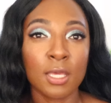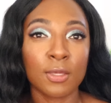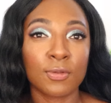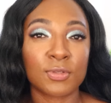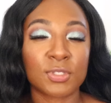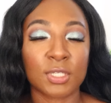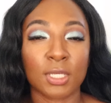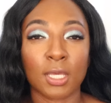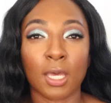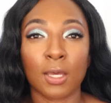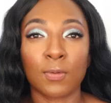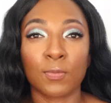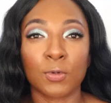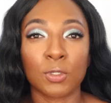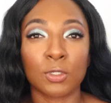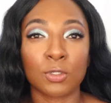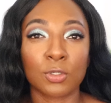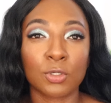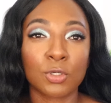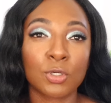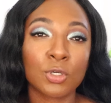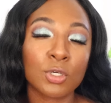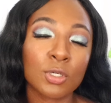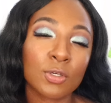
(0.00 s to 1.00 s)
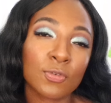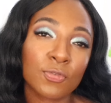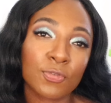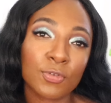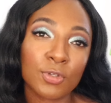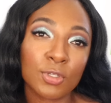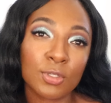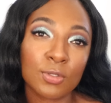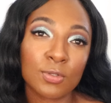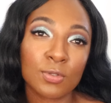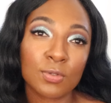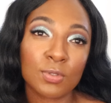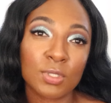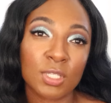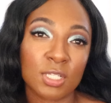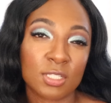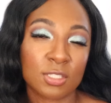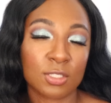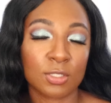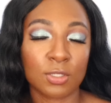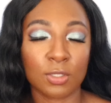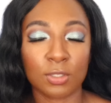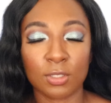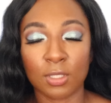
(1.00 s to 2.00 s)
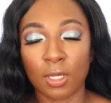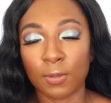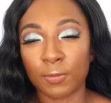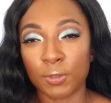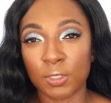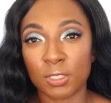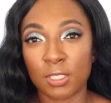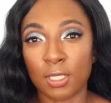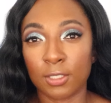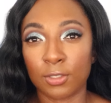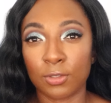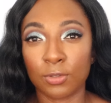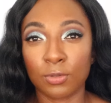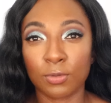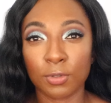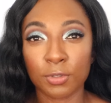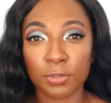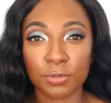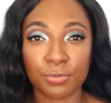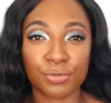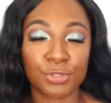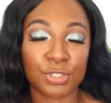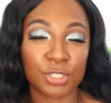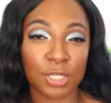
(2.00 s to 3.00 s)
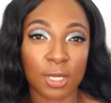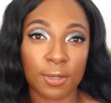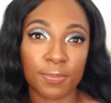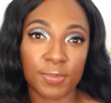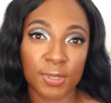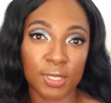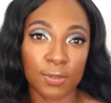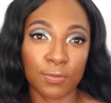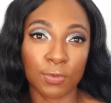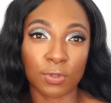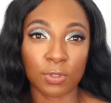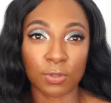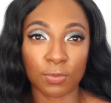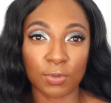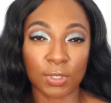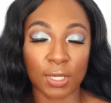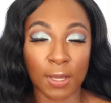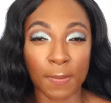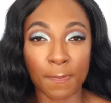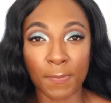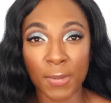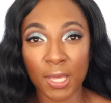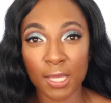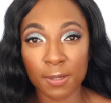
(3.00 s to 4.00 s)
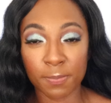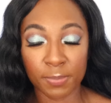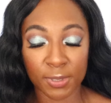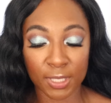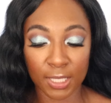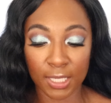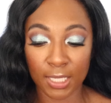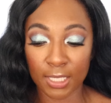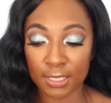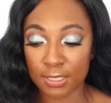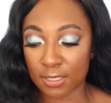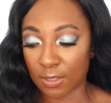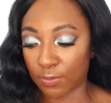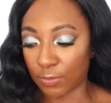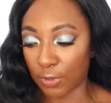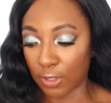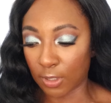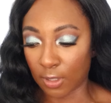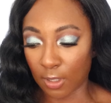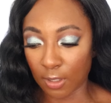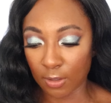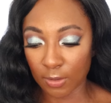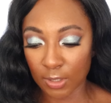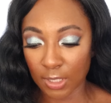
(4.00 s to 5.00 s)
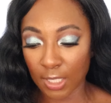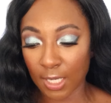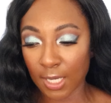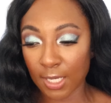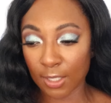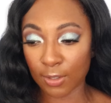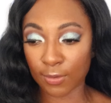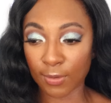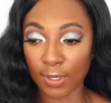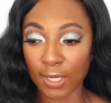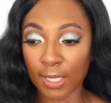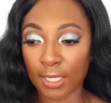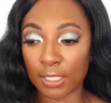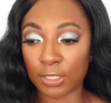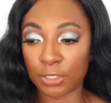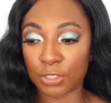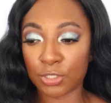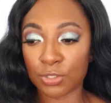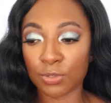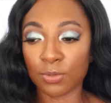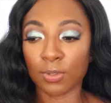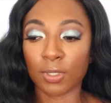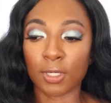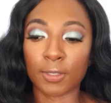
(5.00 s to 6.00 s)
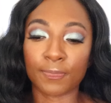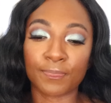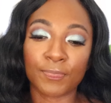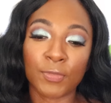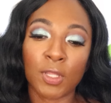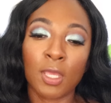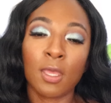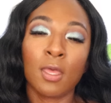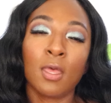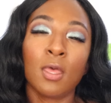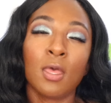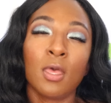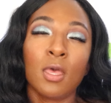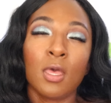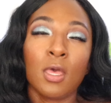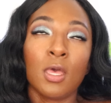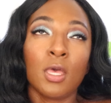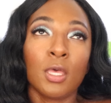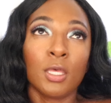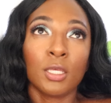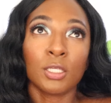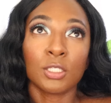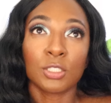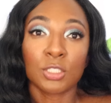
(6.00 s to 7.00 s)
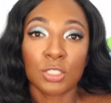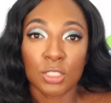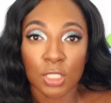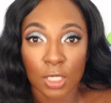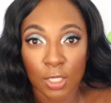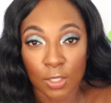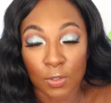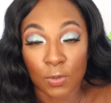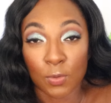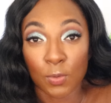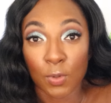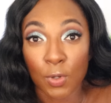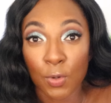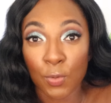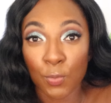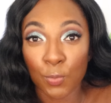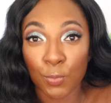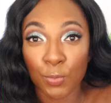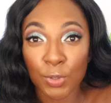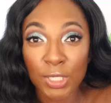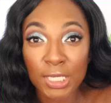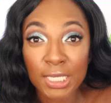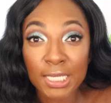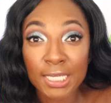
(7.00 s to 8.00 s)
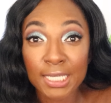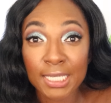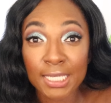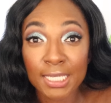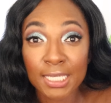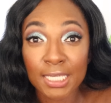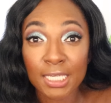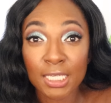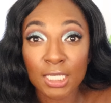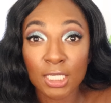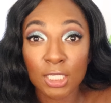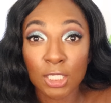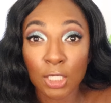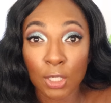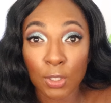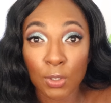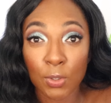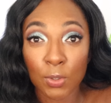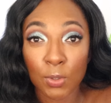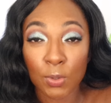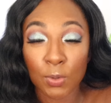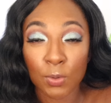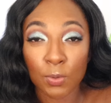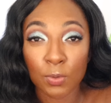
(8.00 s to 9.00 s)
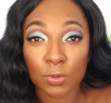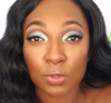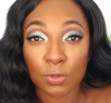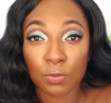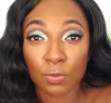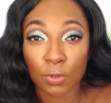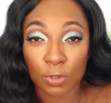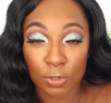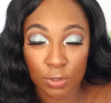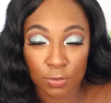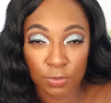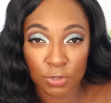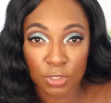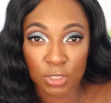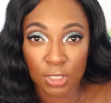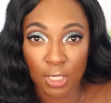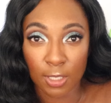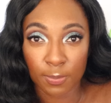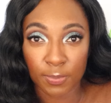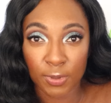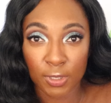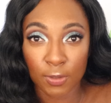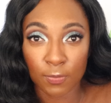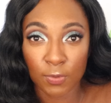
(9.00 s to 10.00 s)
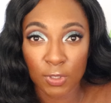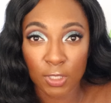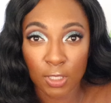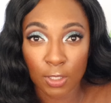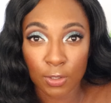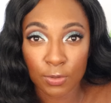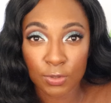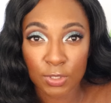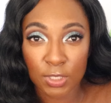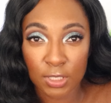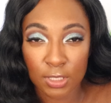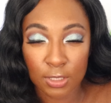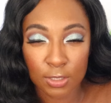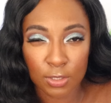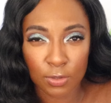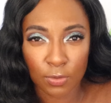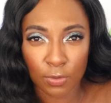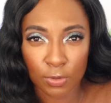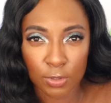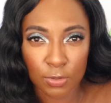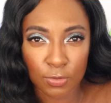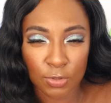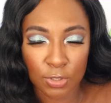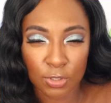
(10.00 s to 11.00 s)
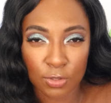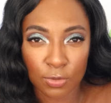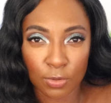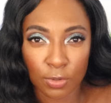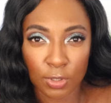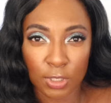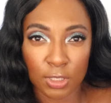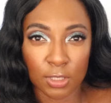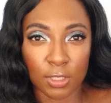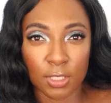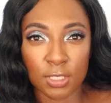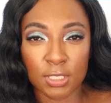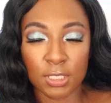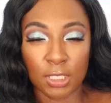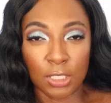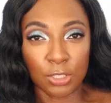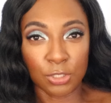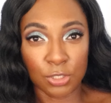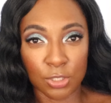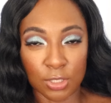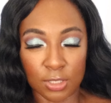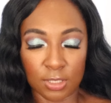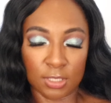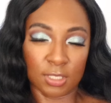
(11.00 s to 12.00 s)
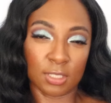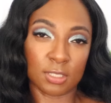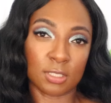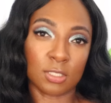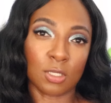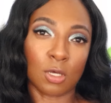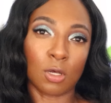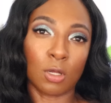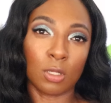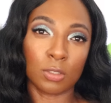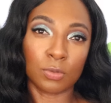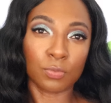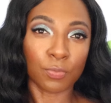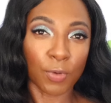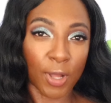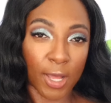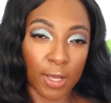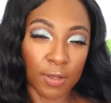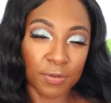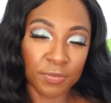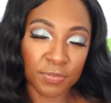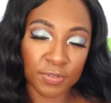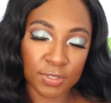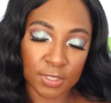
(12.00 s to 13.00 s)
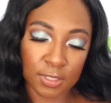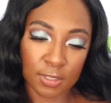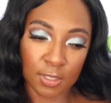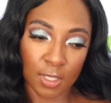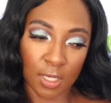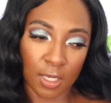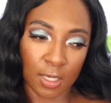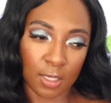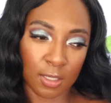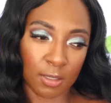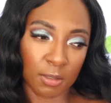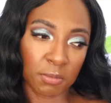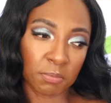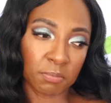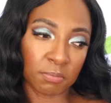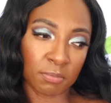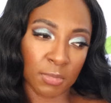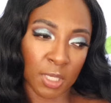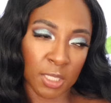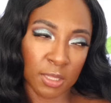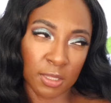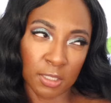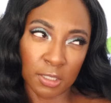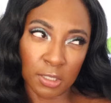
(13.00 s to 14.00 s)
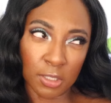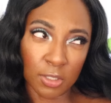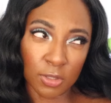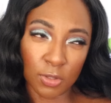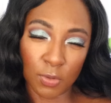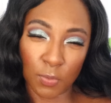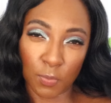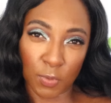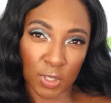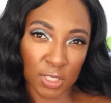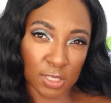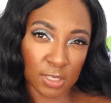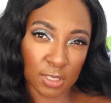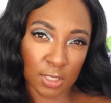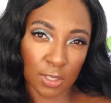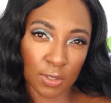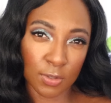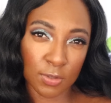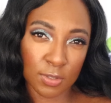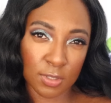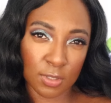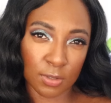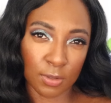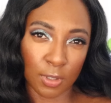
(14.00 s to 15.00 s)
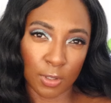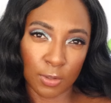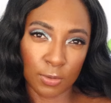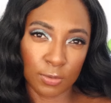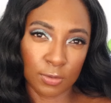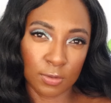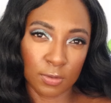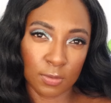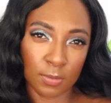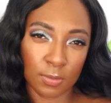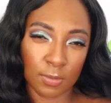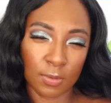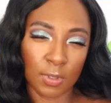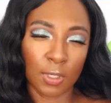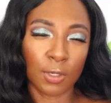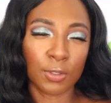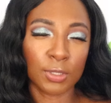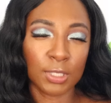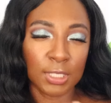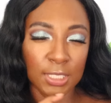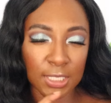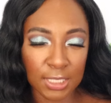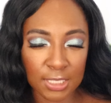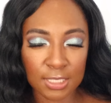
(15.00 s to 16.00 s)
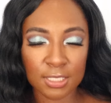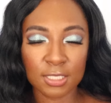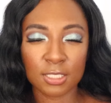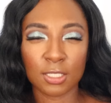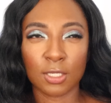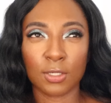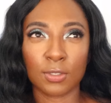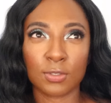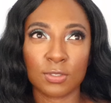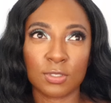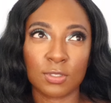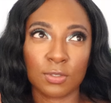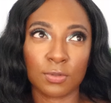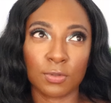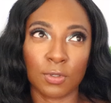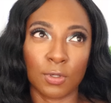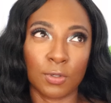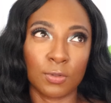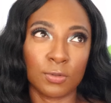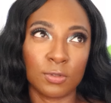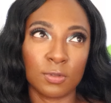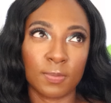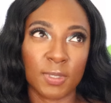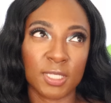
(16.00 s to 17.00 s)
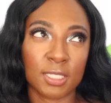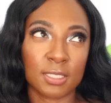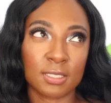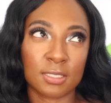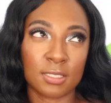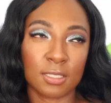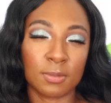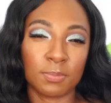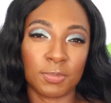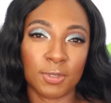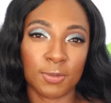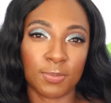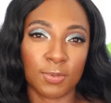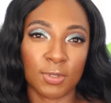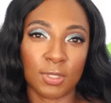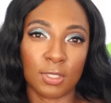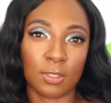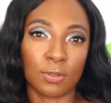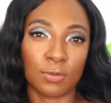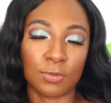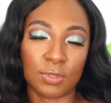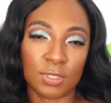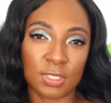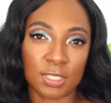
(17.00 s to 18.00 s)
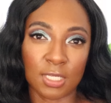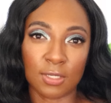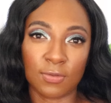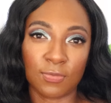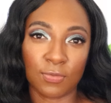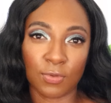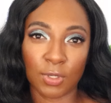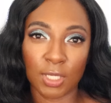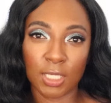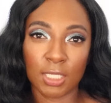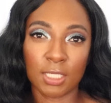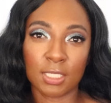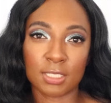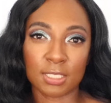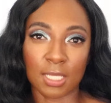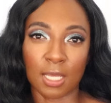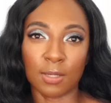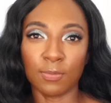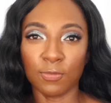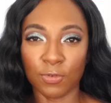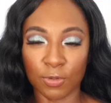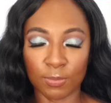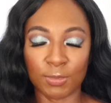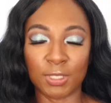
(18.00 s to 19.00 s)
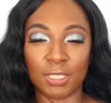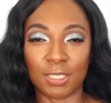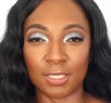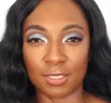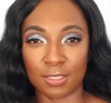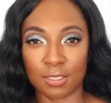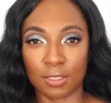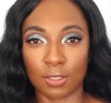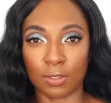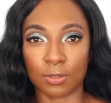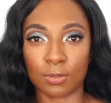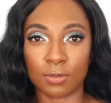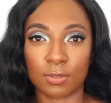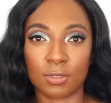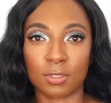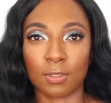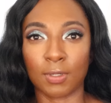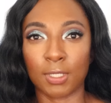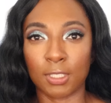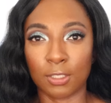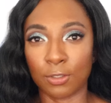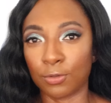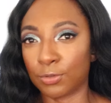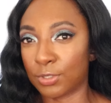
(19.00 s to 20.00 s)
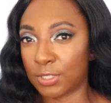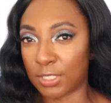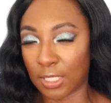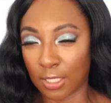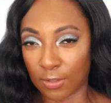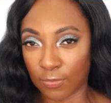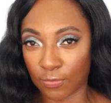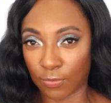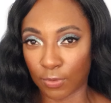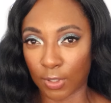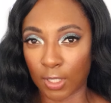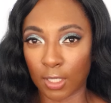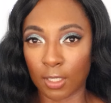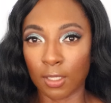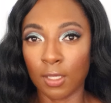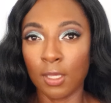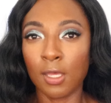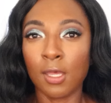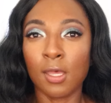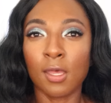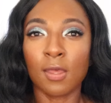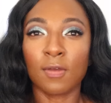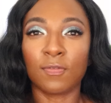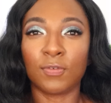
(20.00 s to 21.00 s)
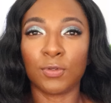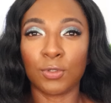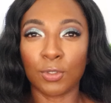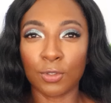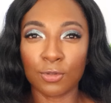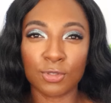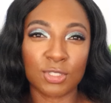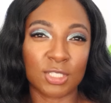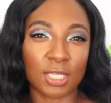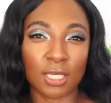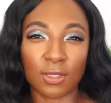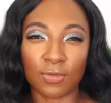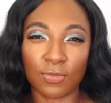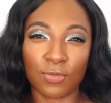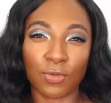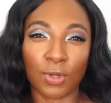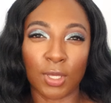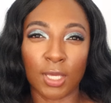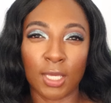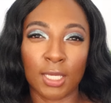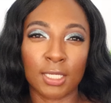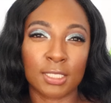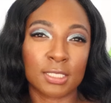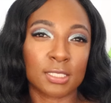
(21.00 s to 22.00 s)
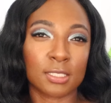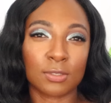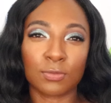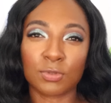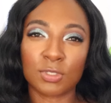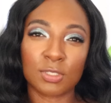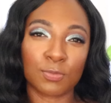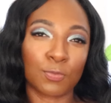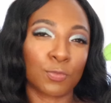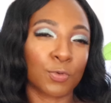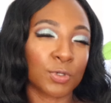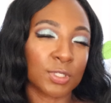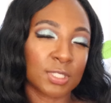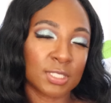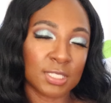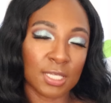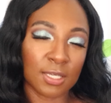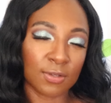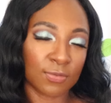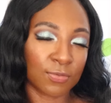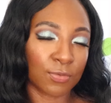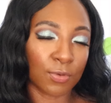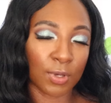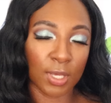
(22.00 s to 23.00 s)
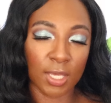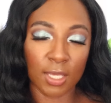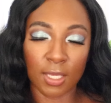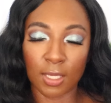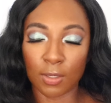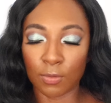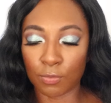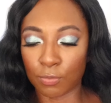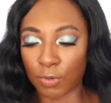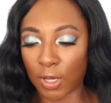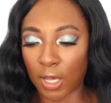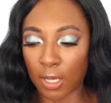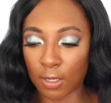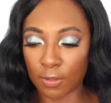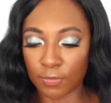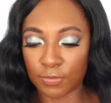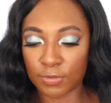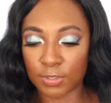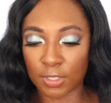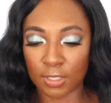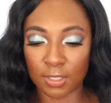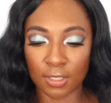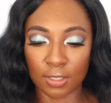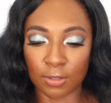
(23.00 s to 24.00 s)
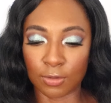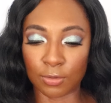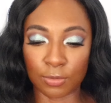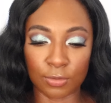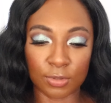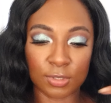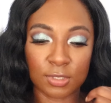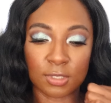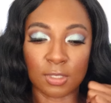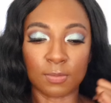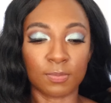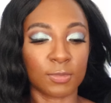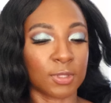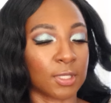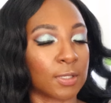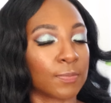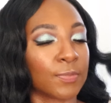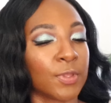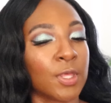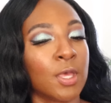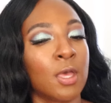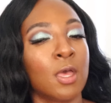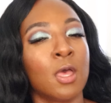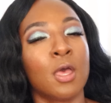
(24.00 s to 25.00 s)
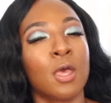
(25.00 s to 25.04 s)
He's like, I want to cook for you. Let's, go, I want to take you grocery shopping. We'll do it at my place. I'm like, okay, great, sure. So we go grocery shopping. We go to this grocery store in Los Angeles that's called Ralph's. Um, I think on the West Coast, they're own, on the East Coast, they're owned by the same people that own Safeway. Because I'm from the East Coast, so I know Safeway. If you know Safeway, it's Safeway, Ralph's. I think they're the same thing.